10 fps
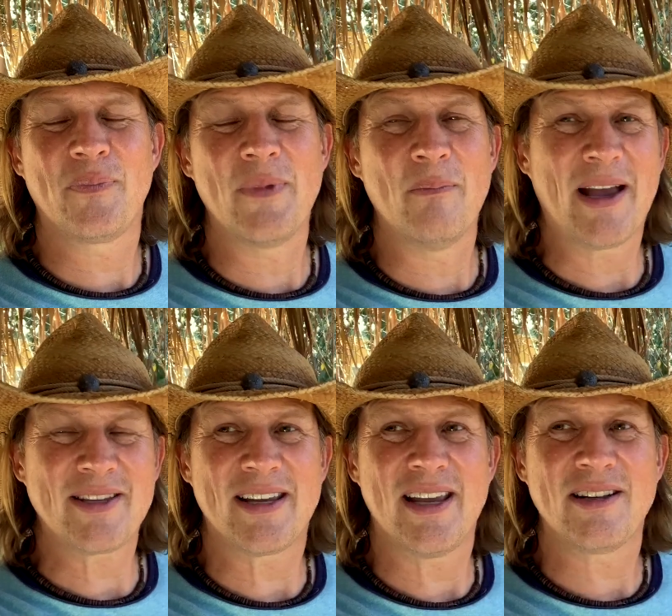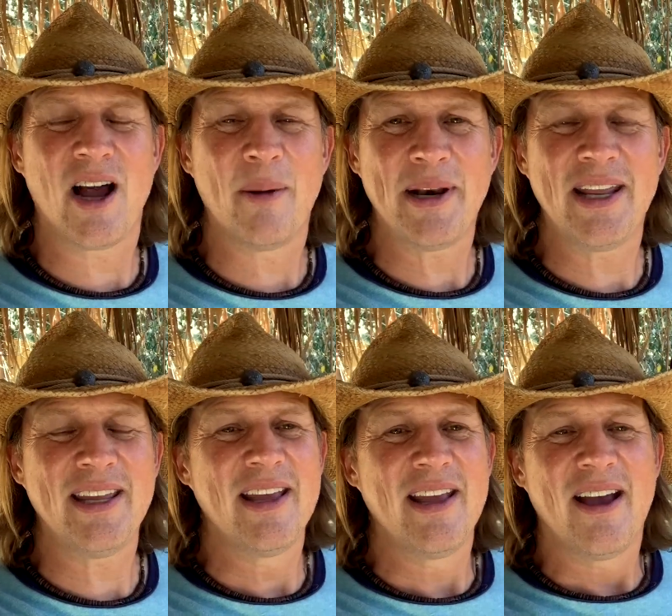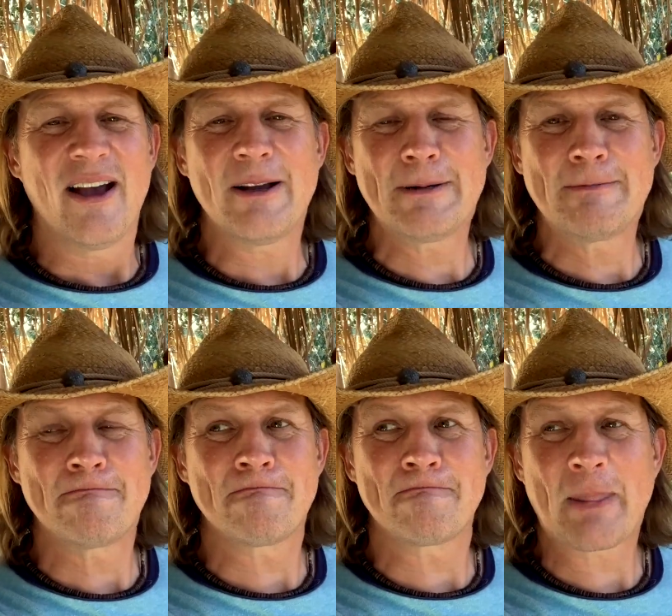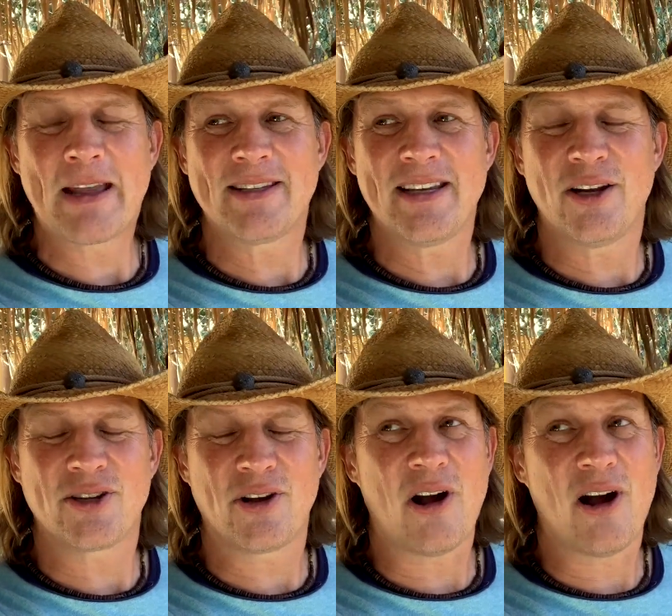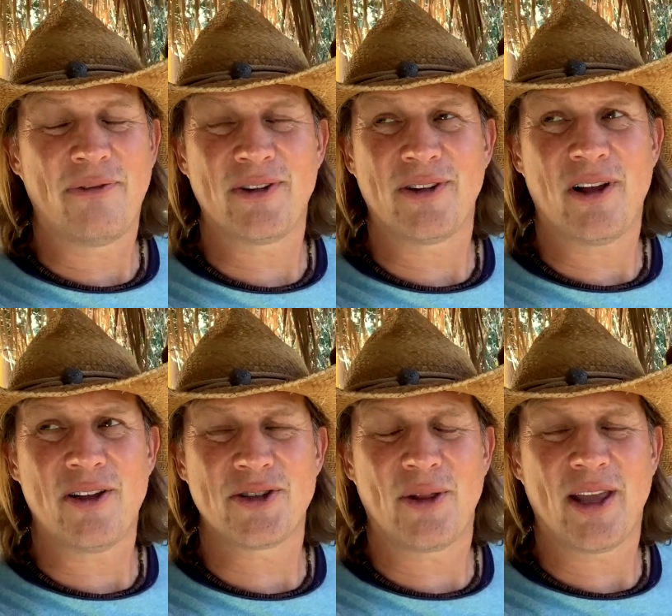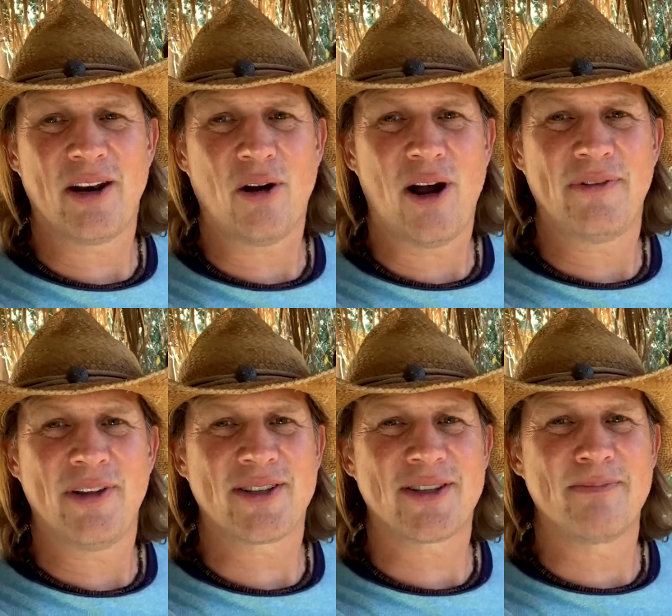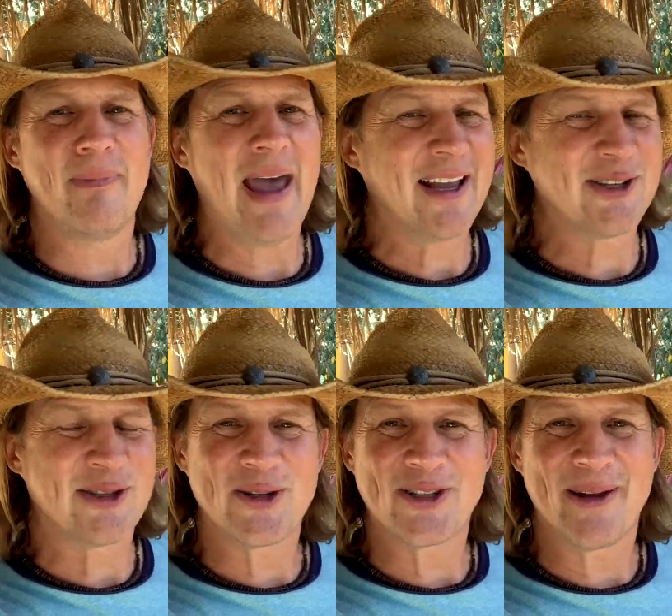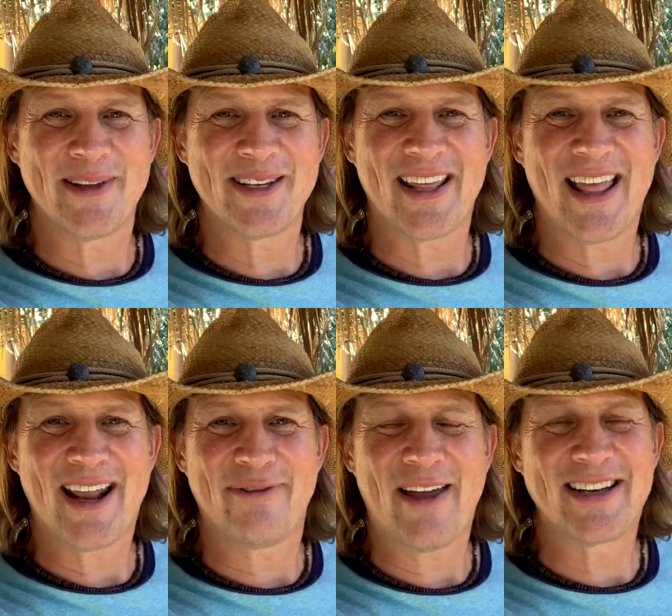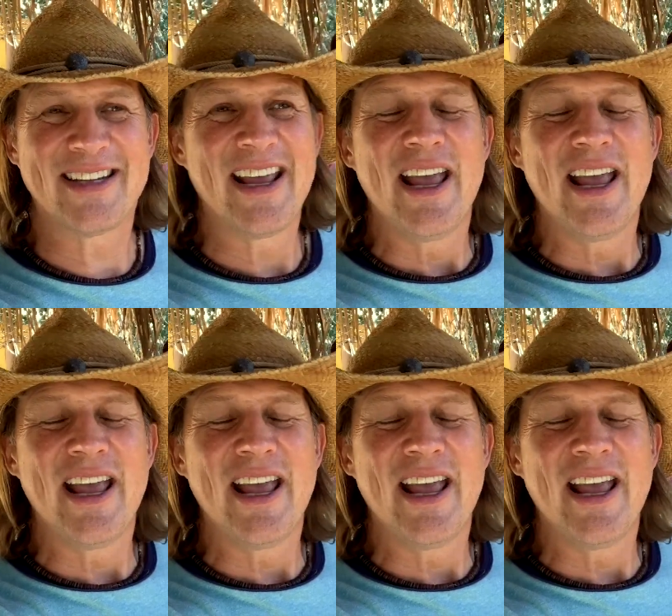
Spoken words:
Mexican company. Let's see here. So also like an Office Max or something to that effect.